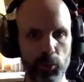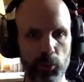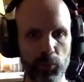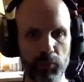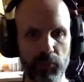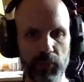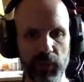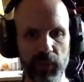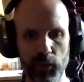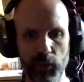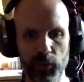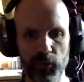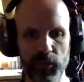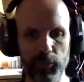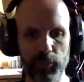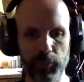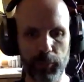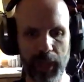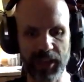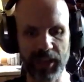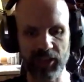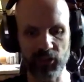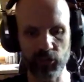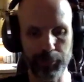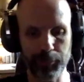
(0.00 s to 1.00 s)
You
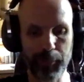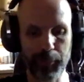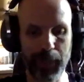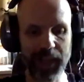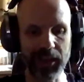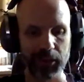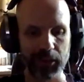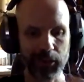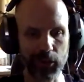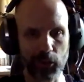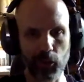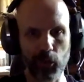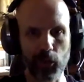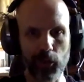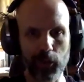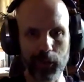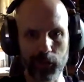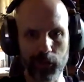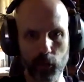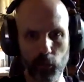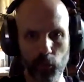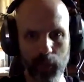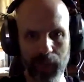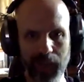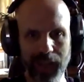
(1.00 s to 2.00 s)
pass bait
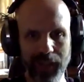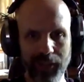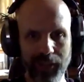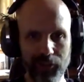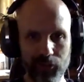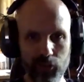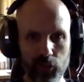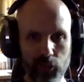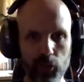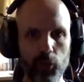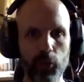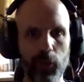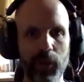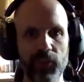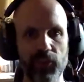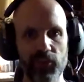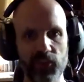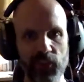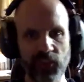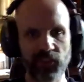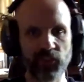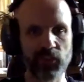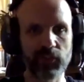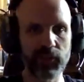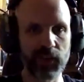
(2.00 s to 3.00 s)
along the way to
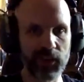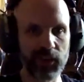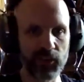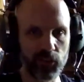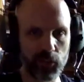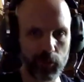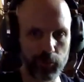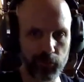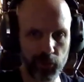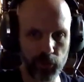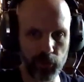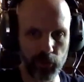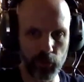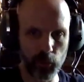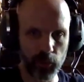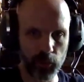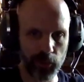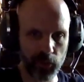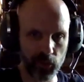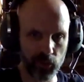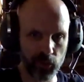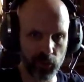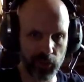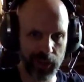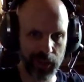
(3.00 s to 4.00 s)
incentivize them to do
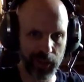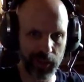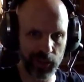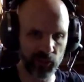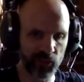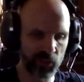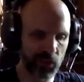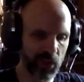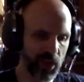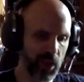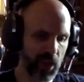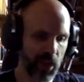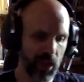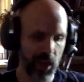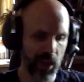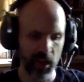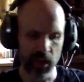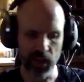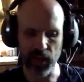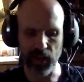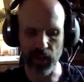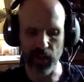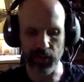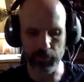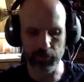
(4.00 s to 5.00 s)
these things.
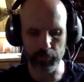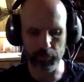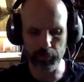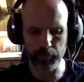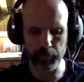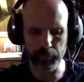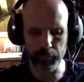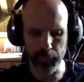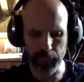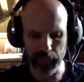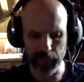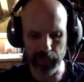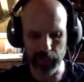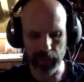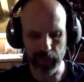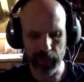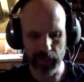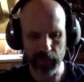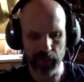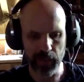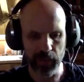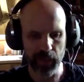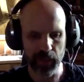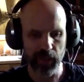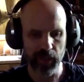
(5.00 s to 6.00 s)
But
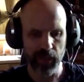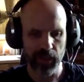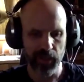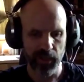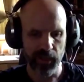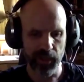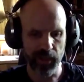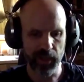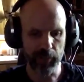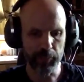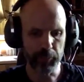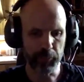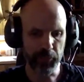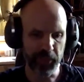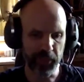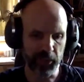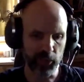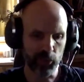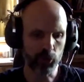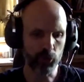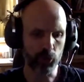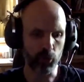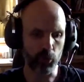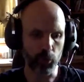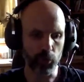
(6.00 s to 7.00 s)

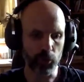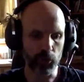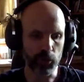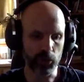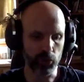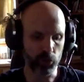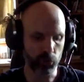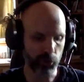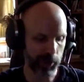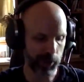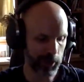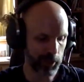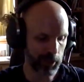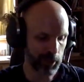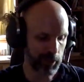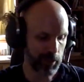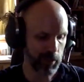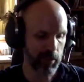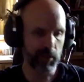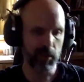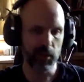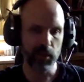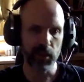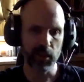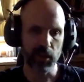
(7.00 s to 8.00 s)
players are really tricky
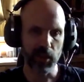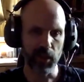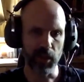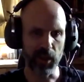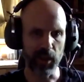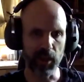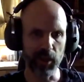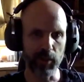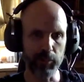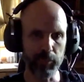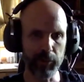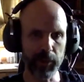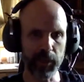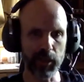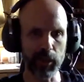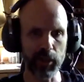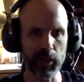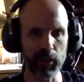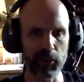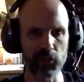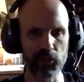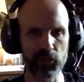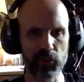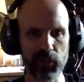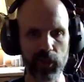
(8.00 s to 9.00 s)

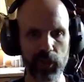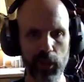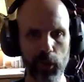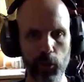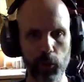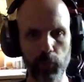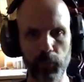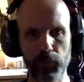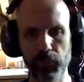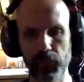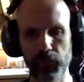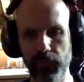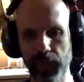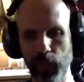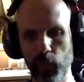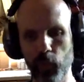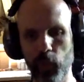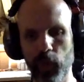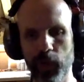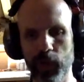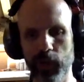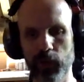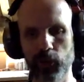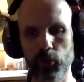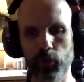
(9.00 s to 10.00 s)
because, they
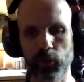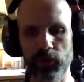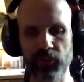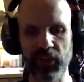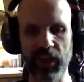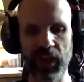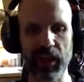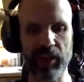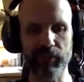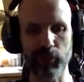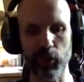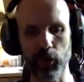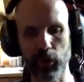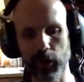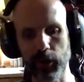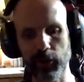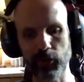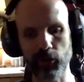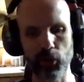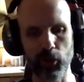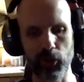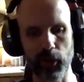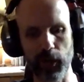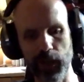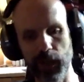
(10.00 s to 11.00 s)
walk into a tavern and
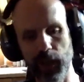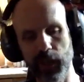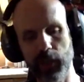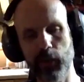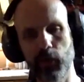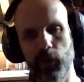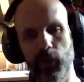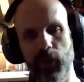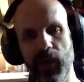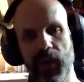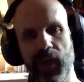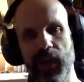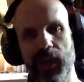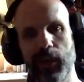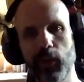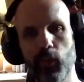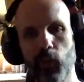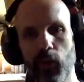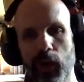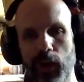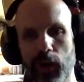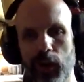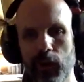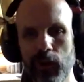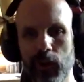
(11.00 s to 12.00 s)
you're like, okay,
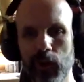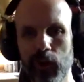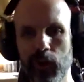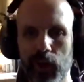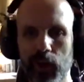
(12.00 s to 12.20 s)
well,